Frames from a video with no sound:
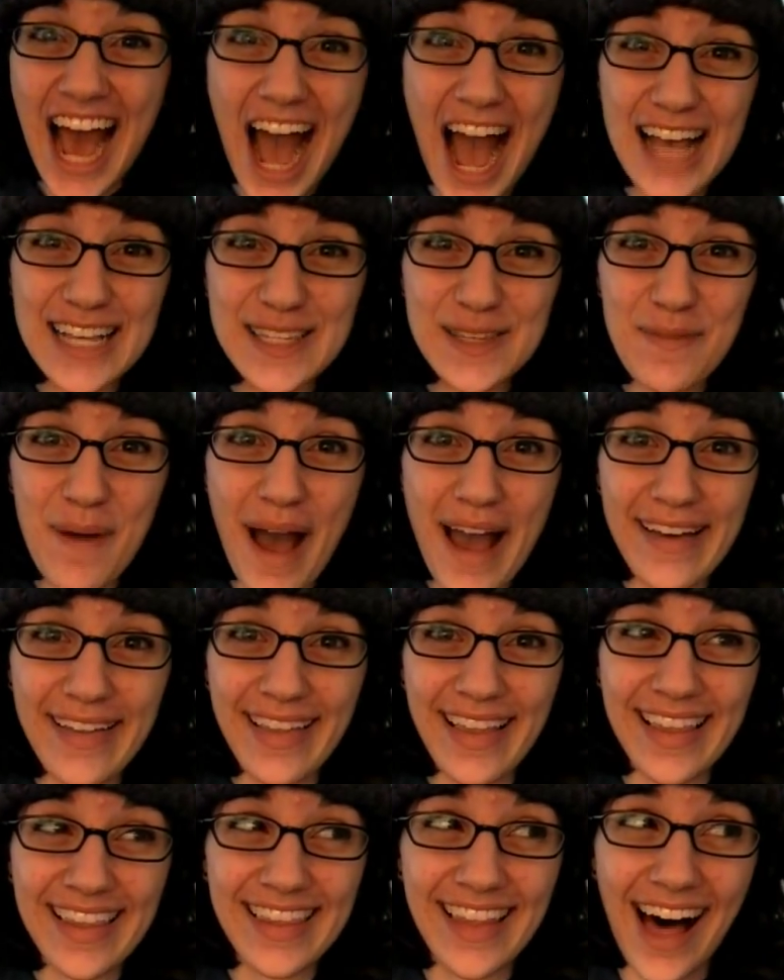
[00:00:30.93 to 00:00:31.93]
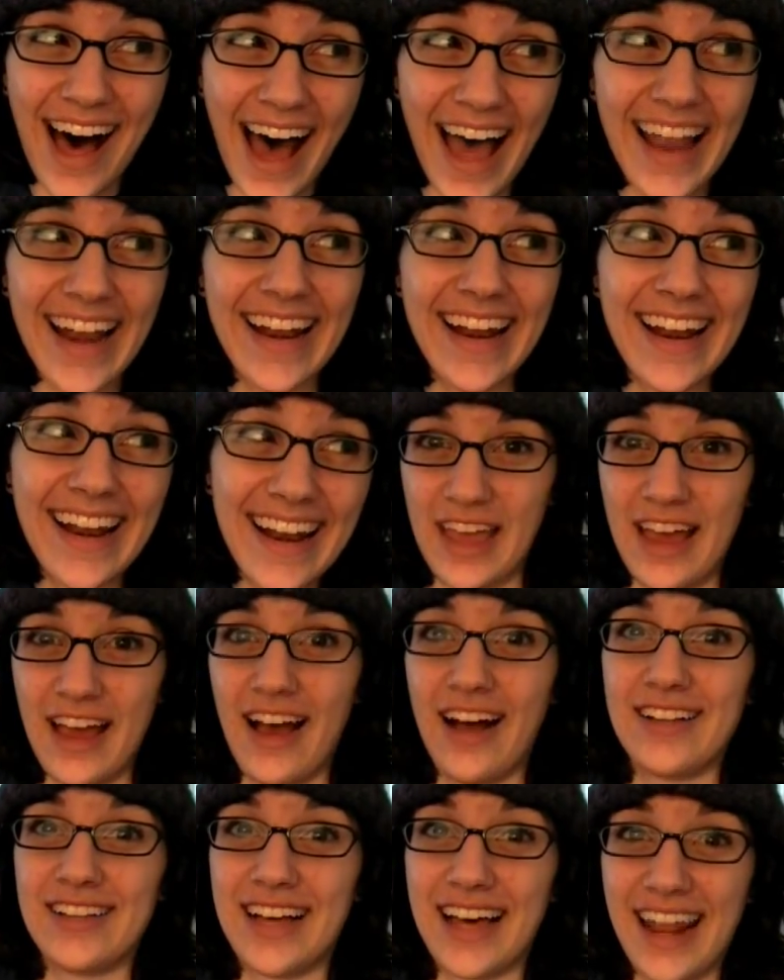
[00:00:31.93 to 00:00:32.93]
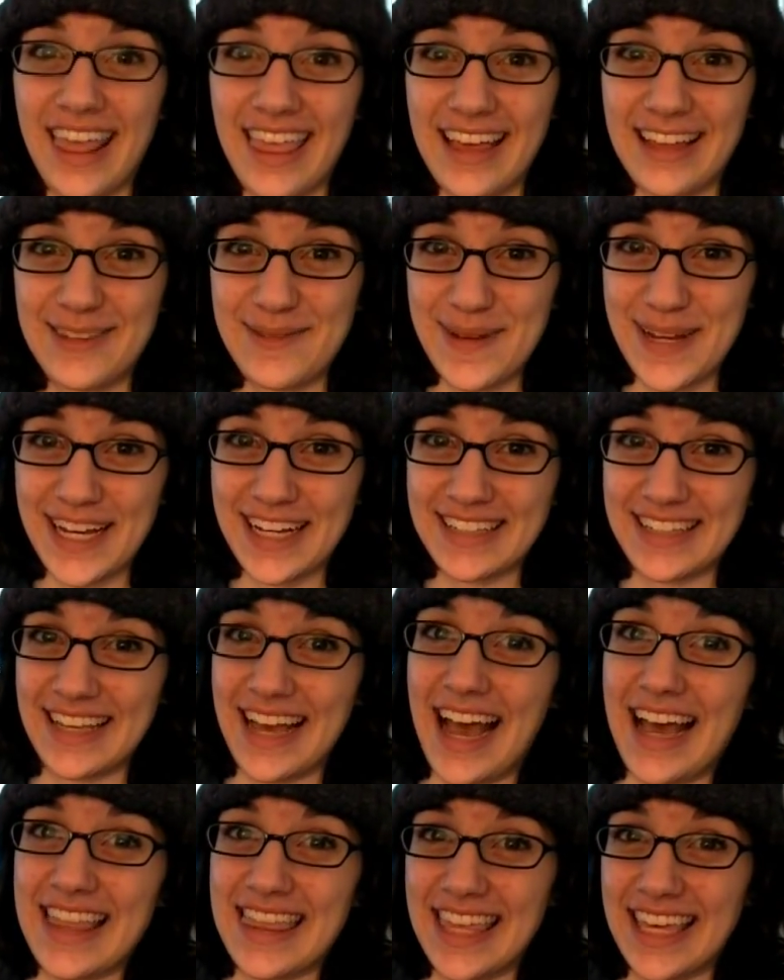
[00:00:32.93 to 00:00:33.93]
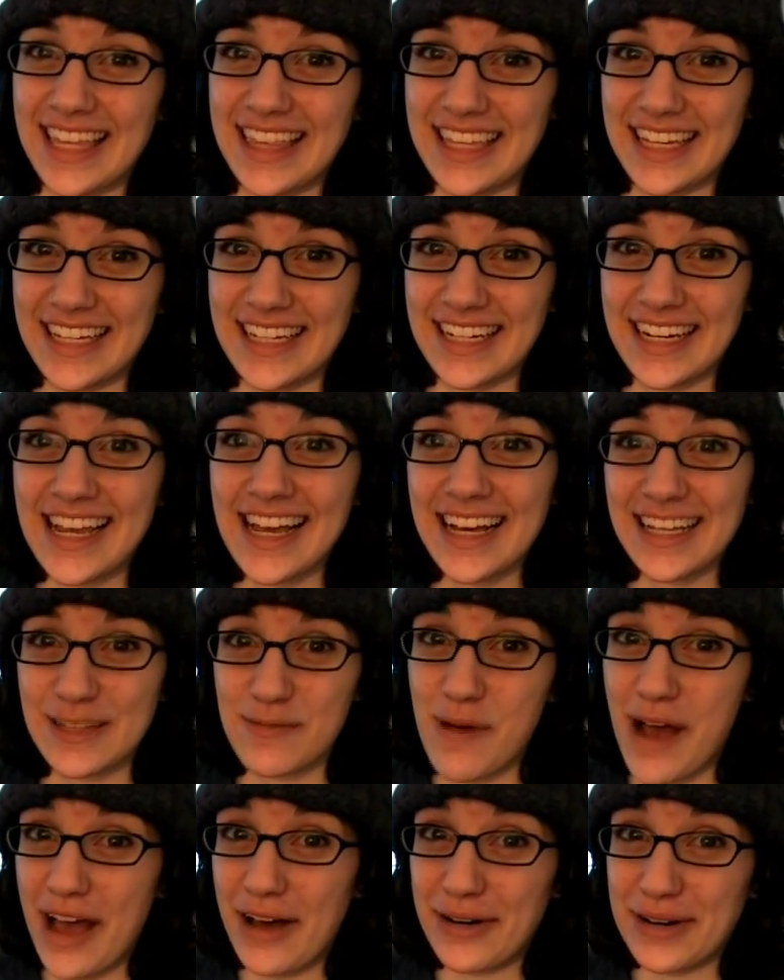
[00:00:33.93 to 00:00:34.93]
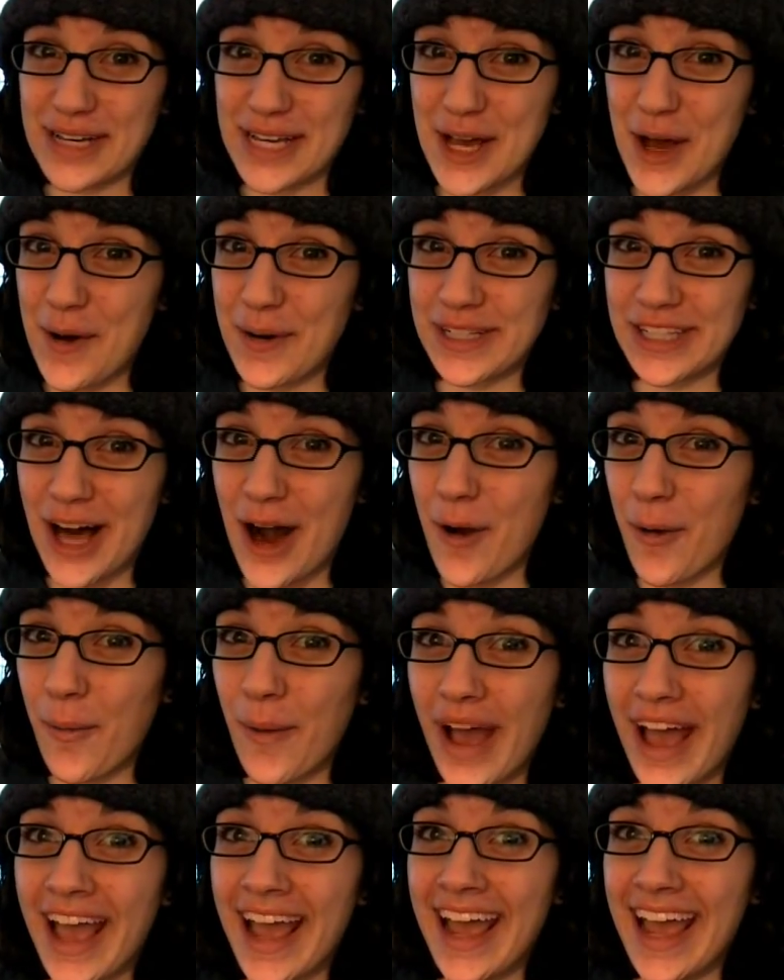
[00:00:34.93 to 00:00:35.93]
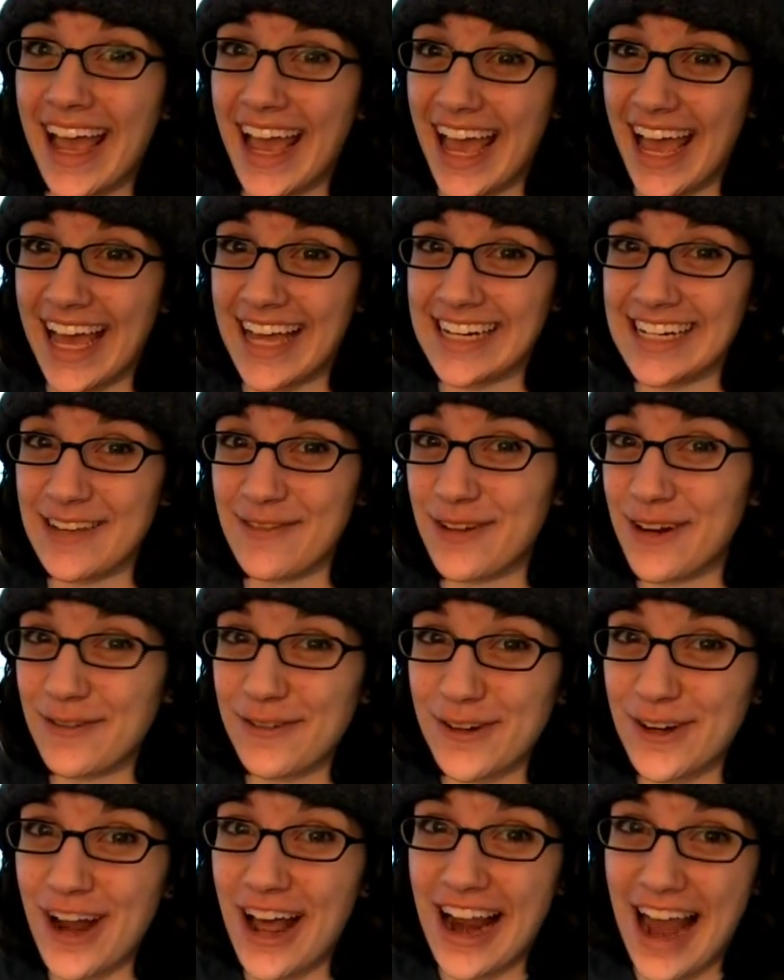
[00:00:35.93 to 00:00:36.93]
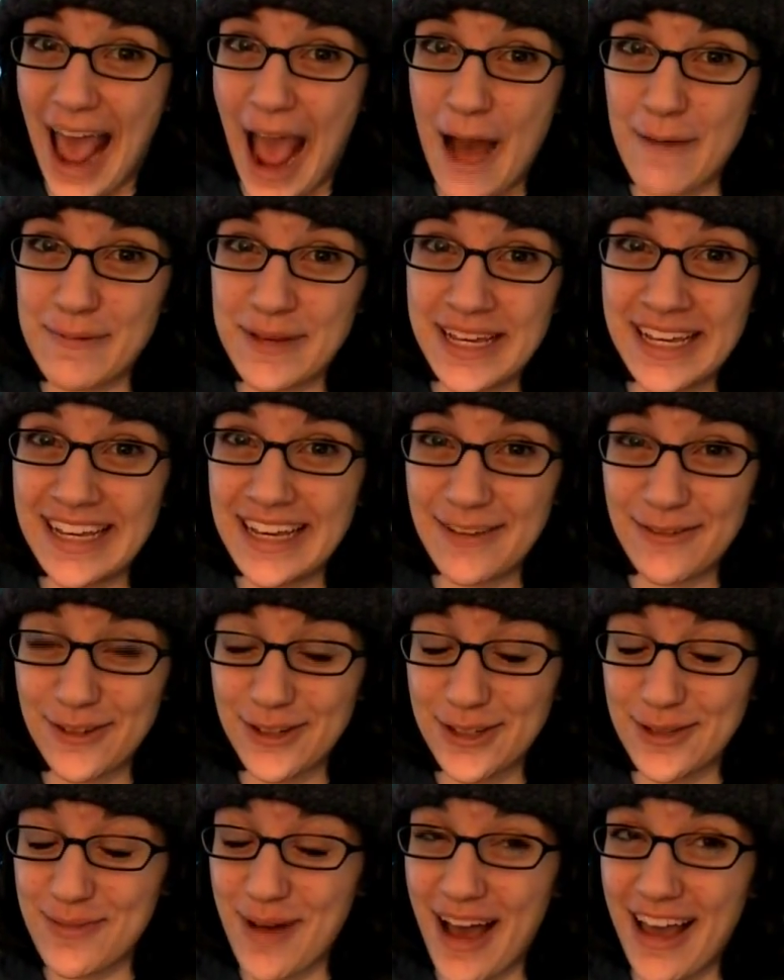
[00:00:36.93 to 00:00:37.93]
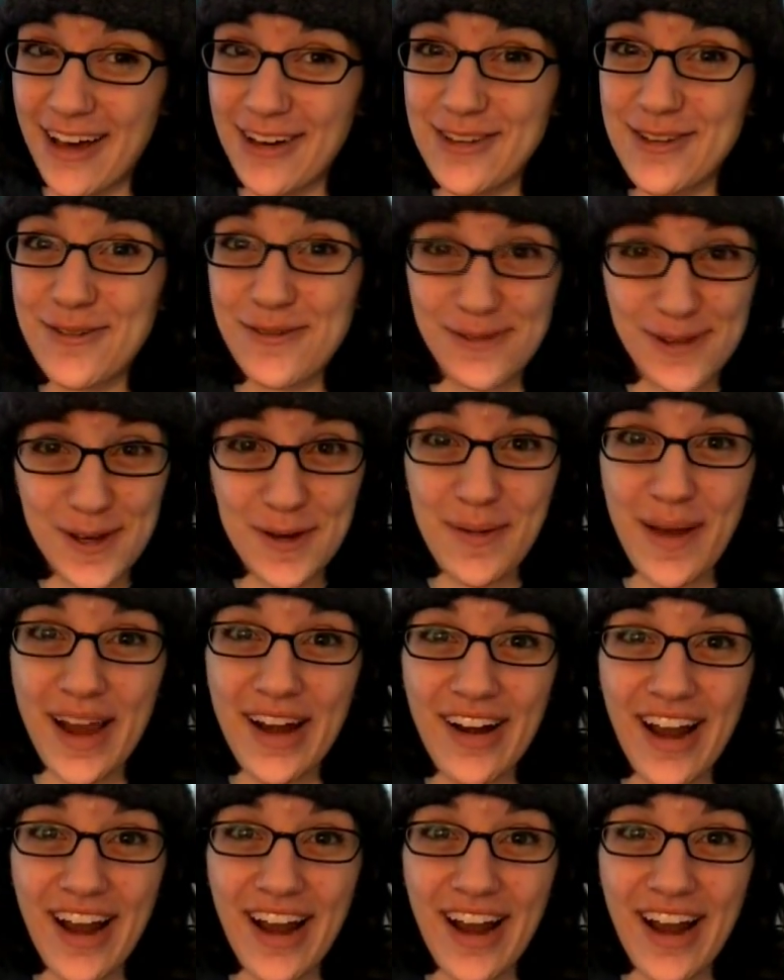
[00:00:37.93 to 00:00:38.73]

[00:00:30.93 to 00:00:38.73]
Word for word: I smile a lot. A lot of that's because I think that a smile can go a long way, and even if you're not happy, if you smile, you feel better,